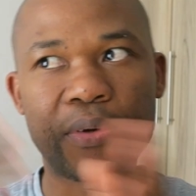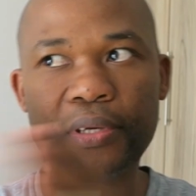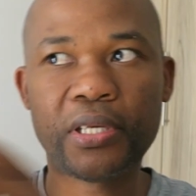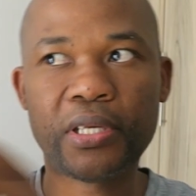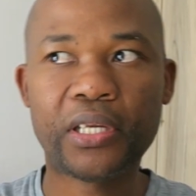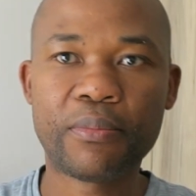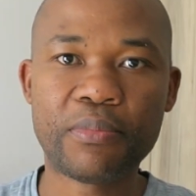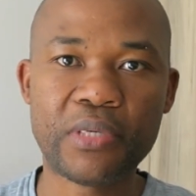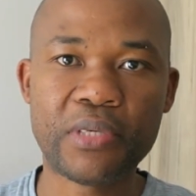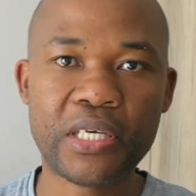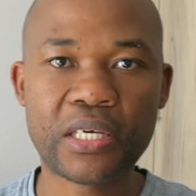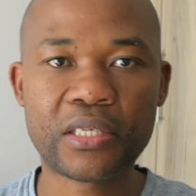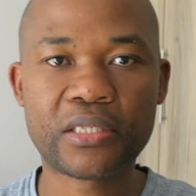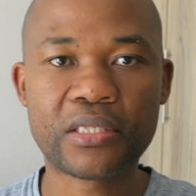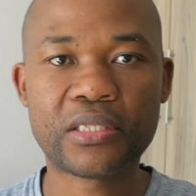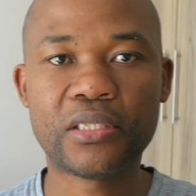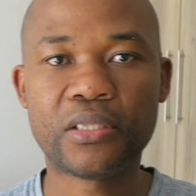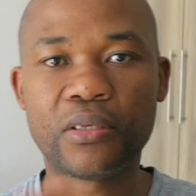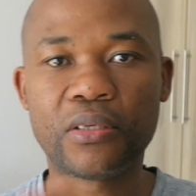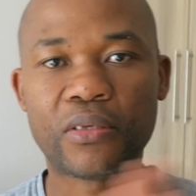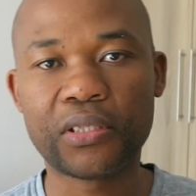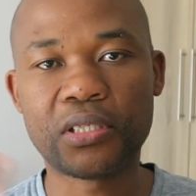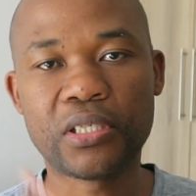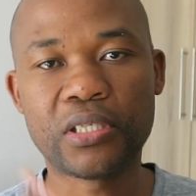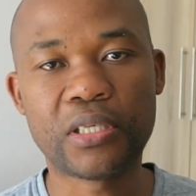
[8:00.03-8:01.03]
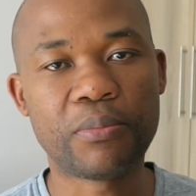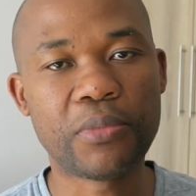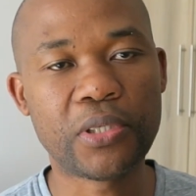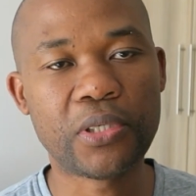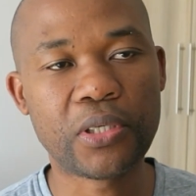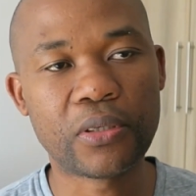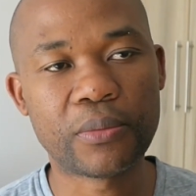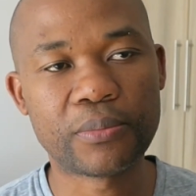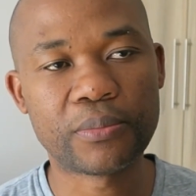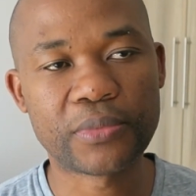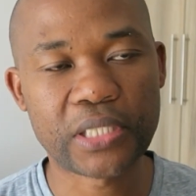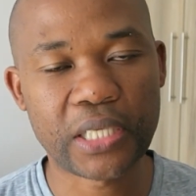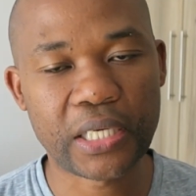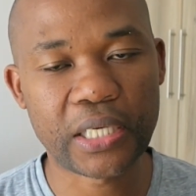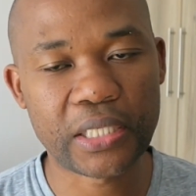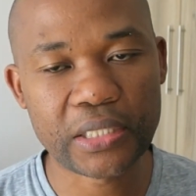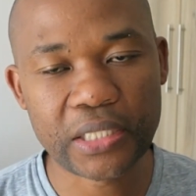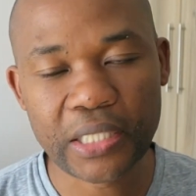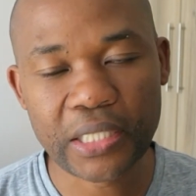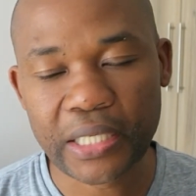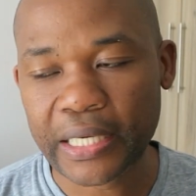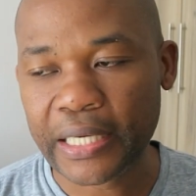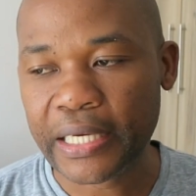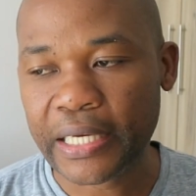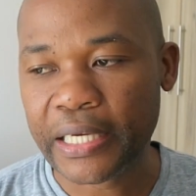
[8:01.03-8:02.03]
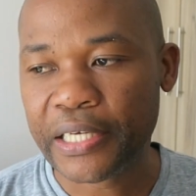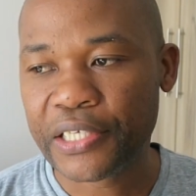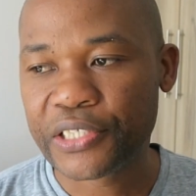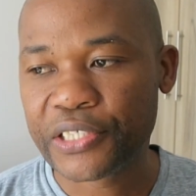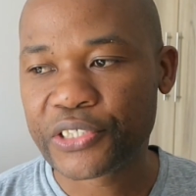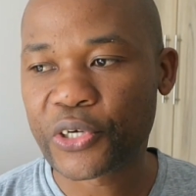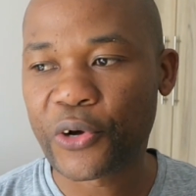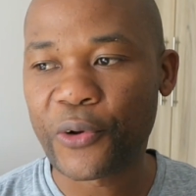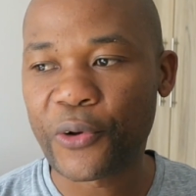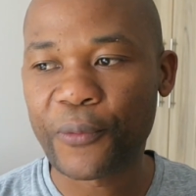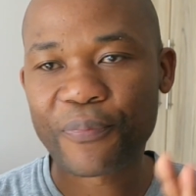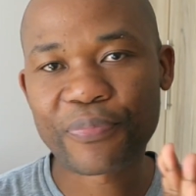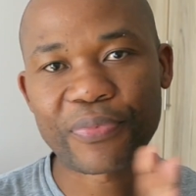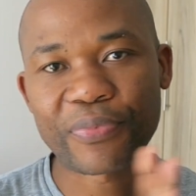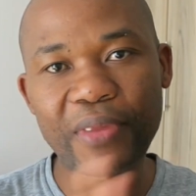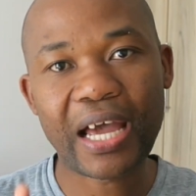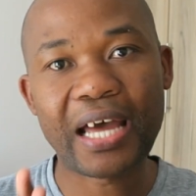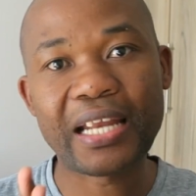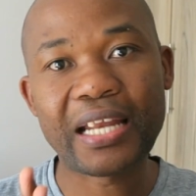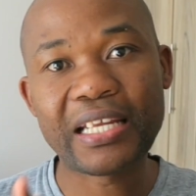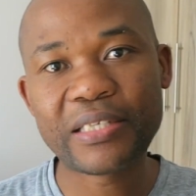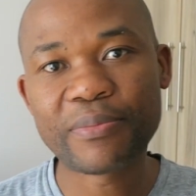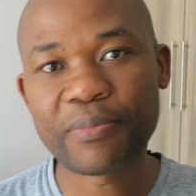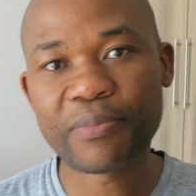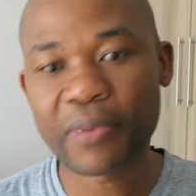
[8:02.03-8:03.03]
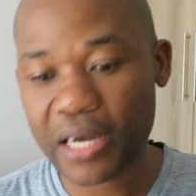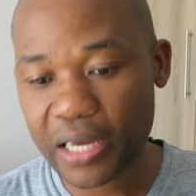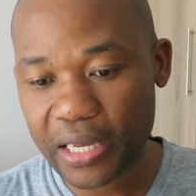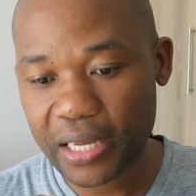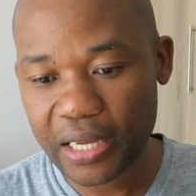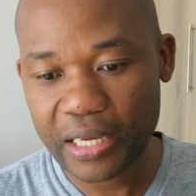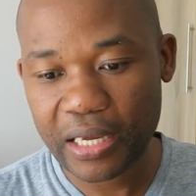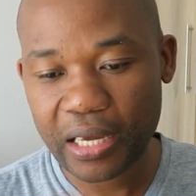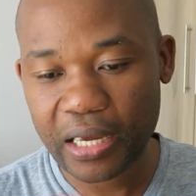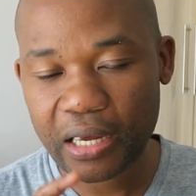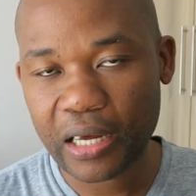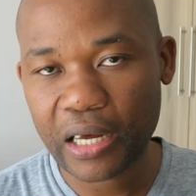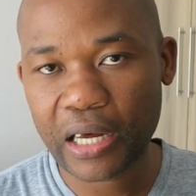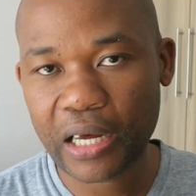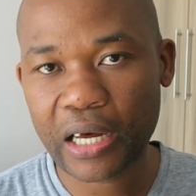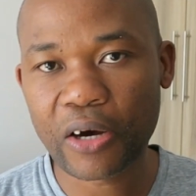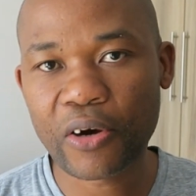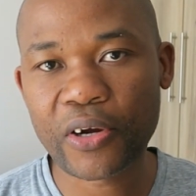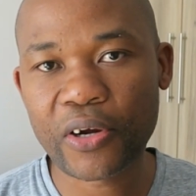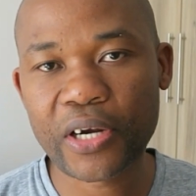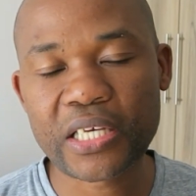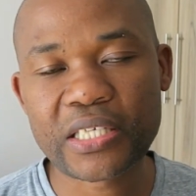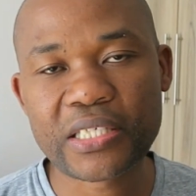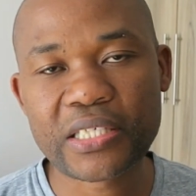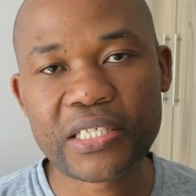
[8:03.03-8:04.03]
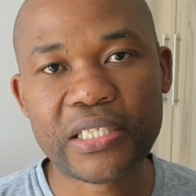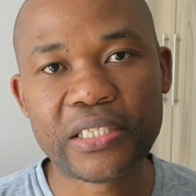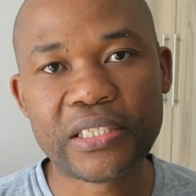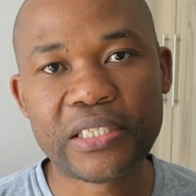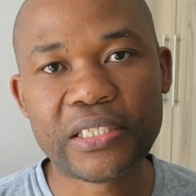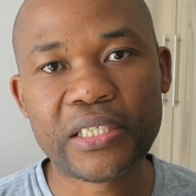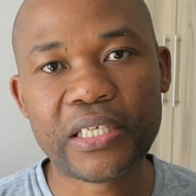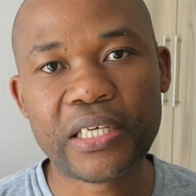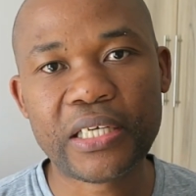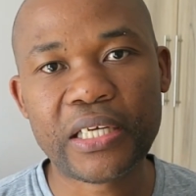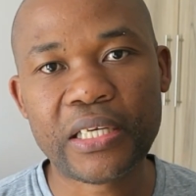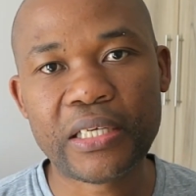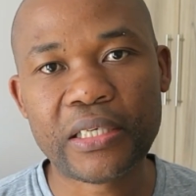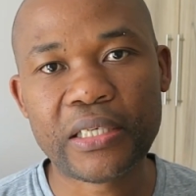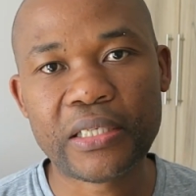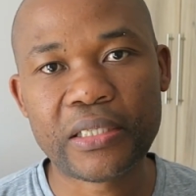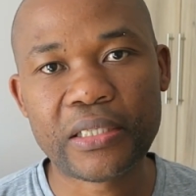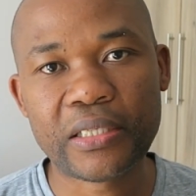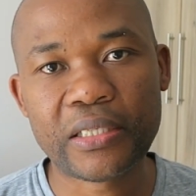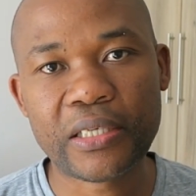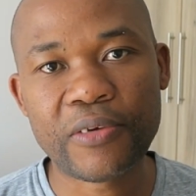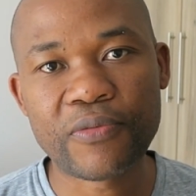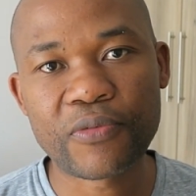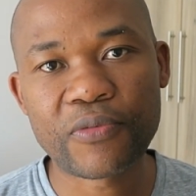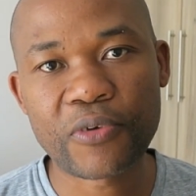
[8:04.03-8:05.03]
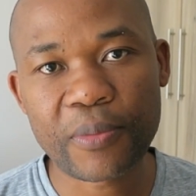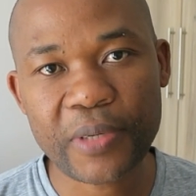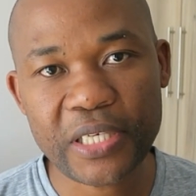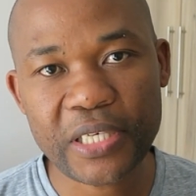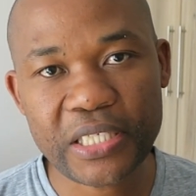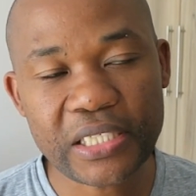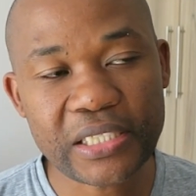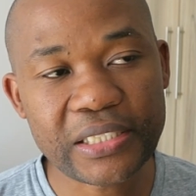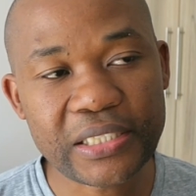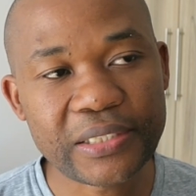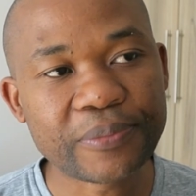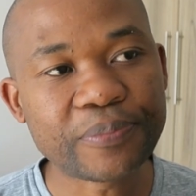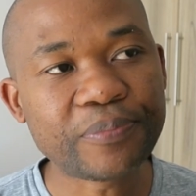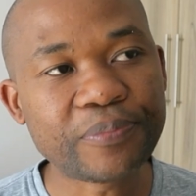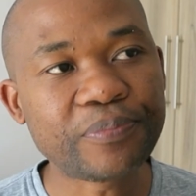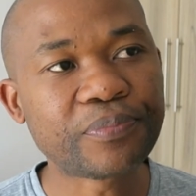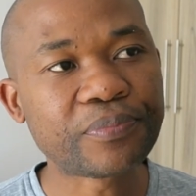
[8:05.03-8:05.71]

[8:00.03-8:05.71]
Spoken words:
in the BSc, not in the BCom side. So I did my honors in informatics.